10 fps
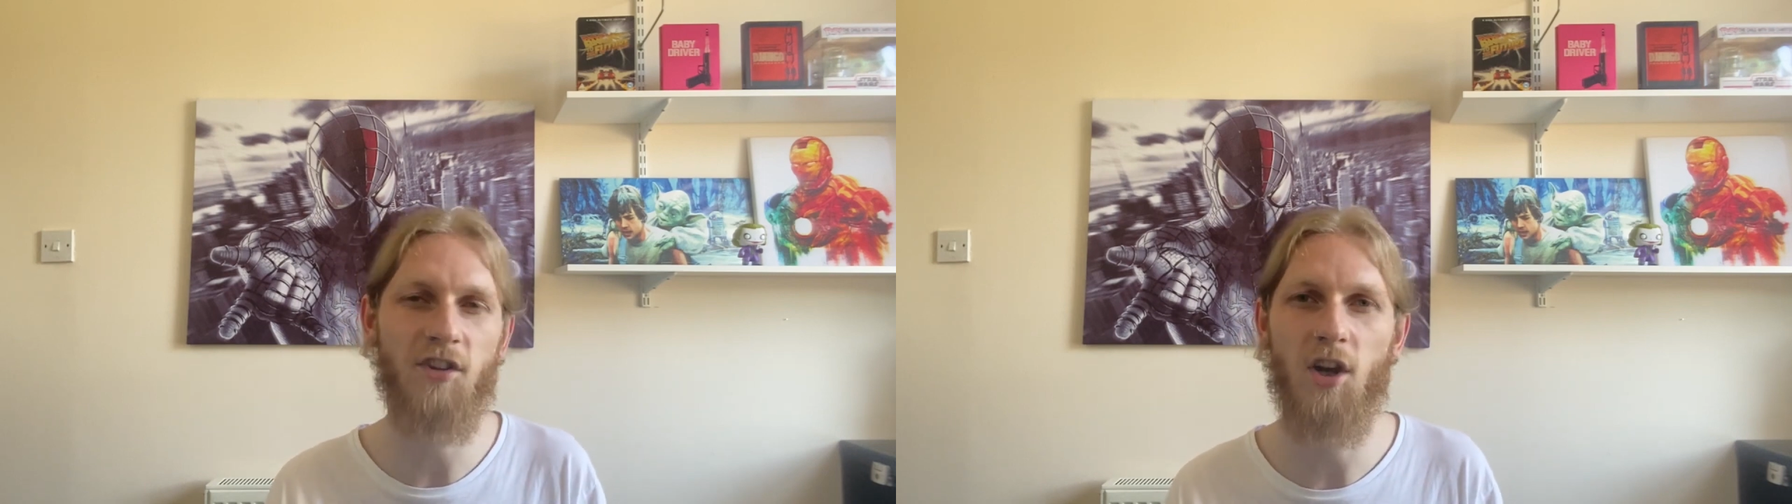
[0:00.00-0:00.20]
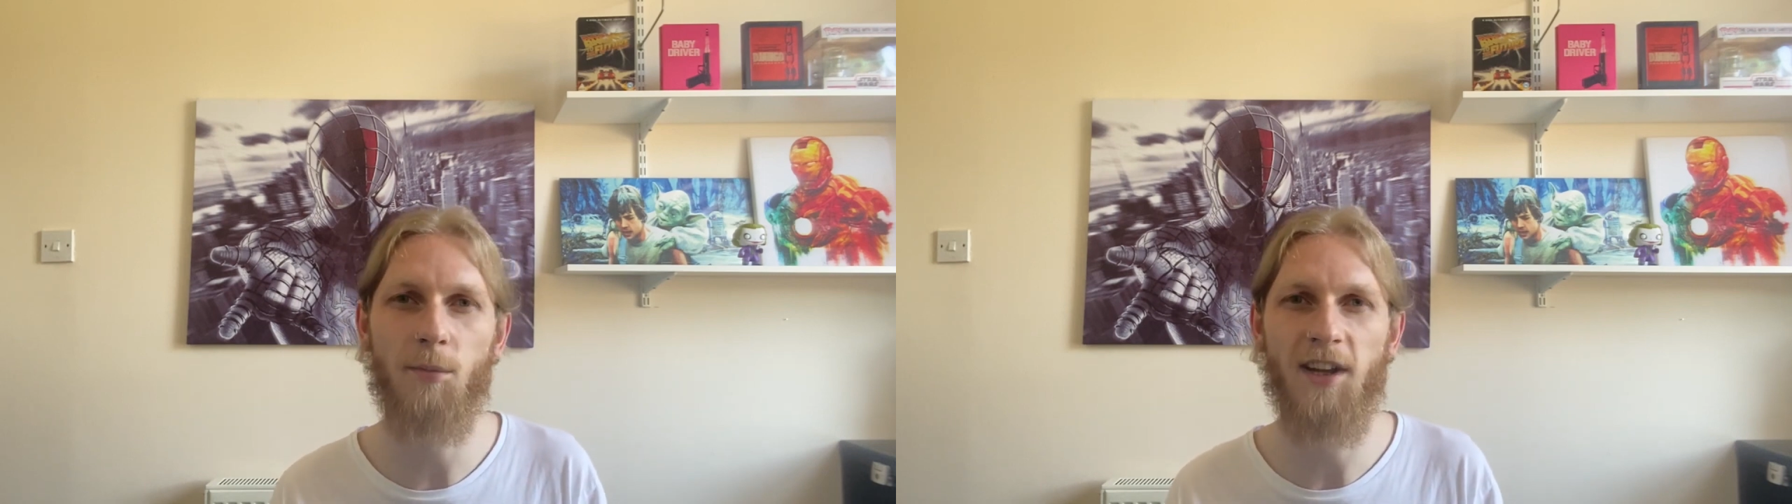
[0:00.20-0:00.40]

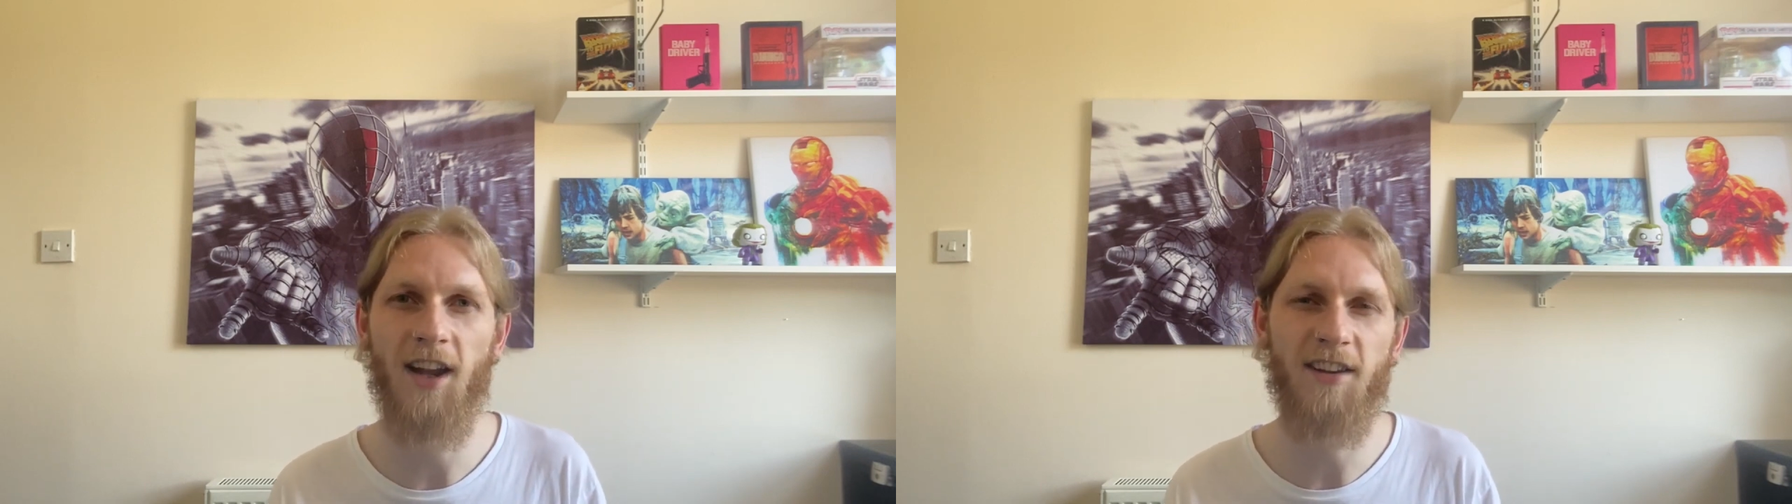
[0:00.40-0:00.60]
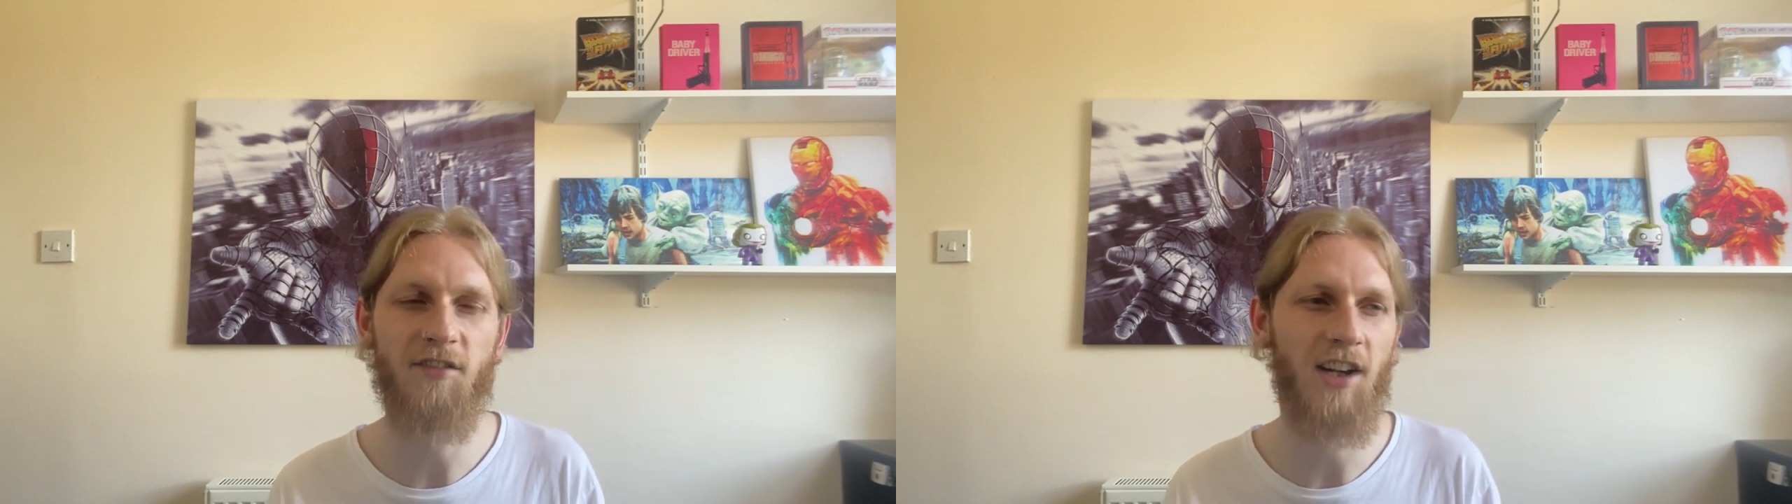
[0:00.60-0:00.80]
the opening and
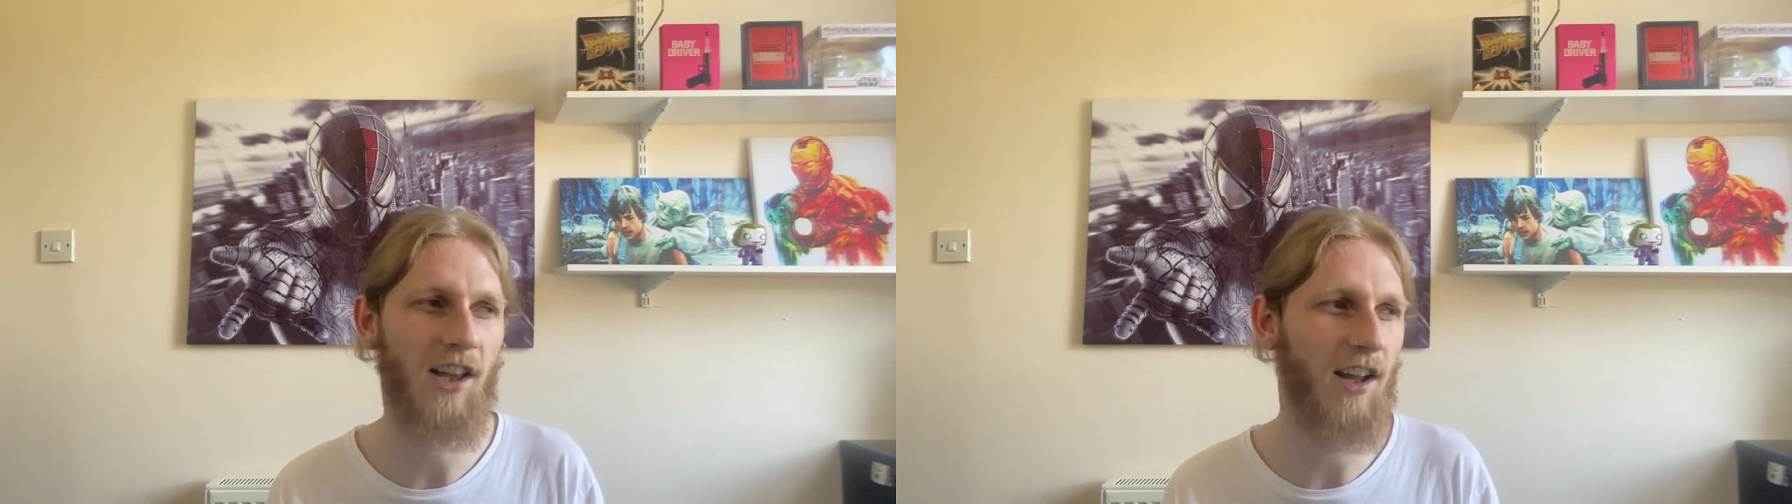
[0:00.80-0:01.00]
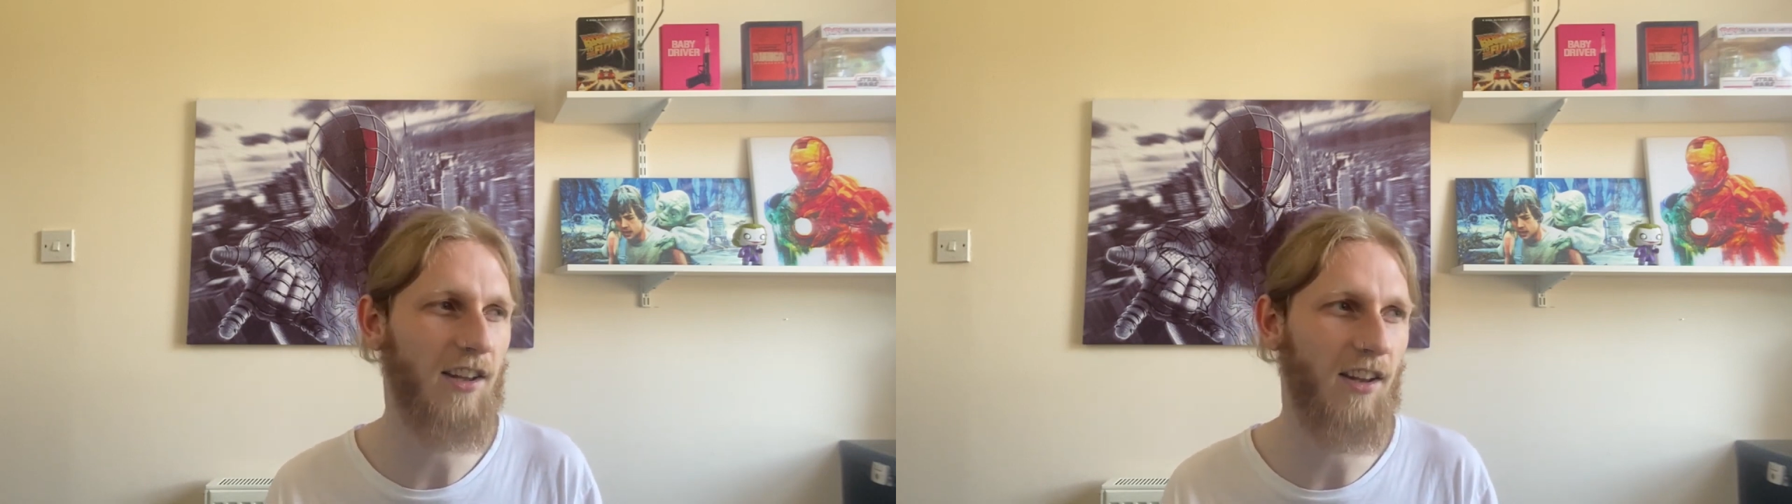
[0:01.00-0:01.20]
I didn't really
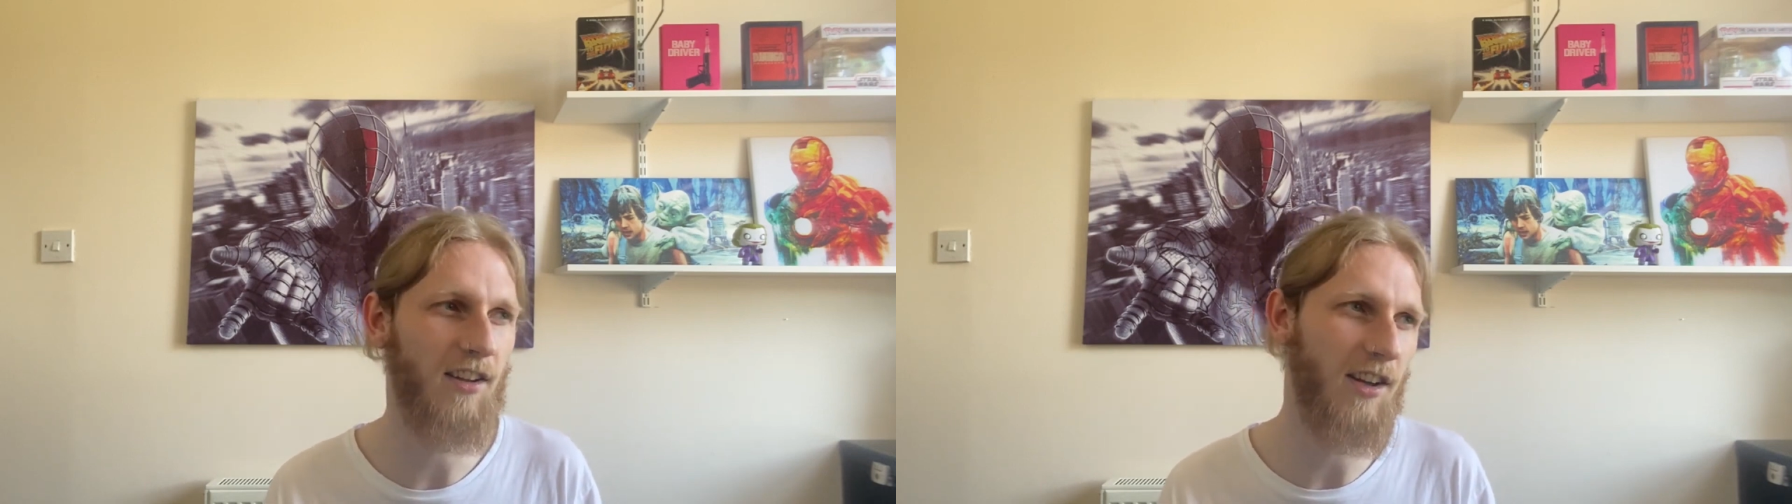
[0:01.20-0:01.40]
like it,